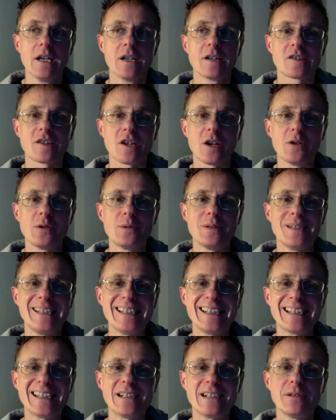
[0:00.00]
So
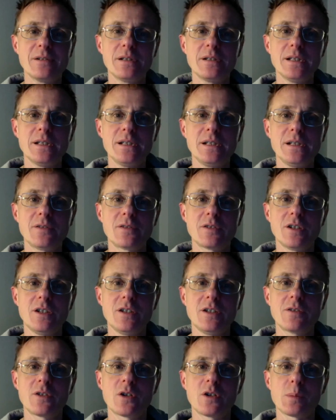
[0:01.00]

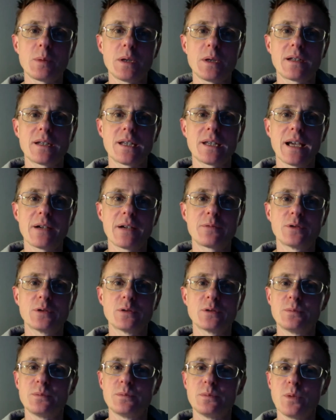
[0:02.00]
you've got to be
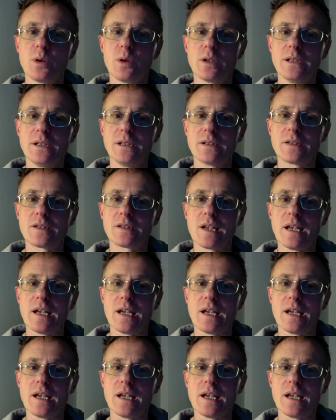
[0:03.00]
careful what you say,